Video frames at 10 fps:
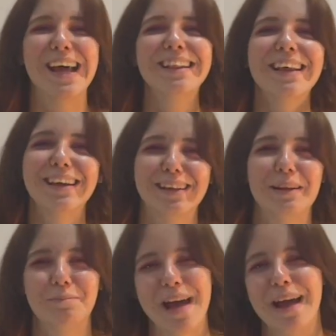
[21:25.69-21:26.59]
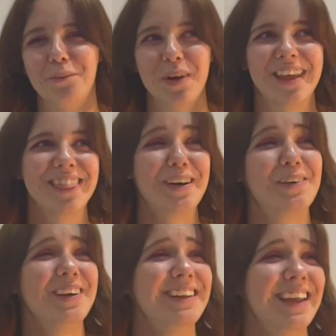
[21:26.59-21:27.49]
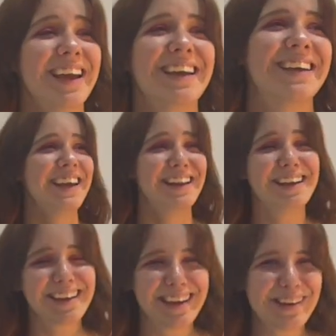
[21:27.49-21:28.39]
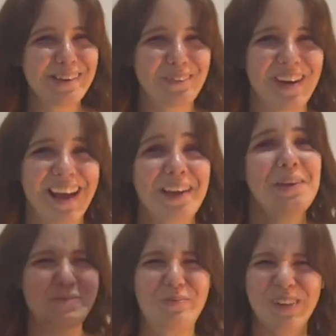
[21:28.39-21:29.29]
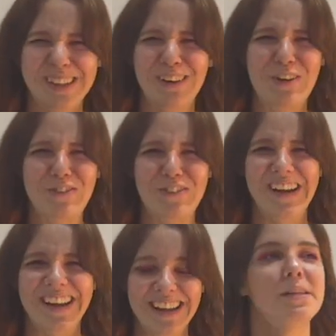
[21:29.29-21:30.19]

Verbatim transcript: Not like in a bad way though, in like in a cute way, but they're funny.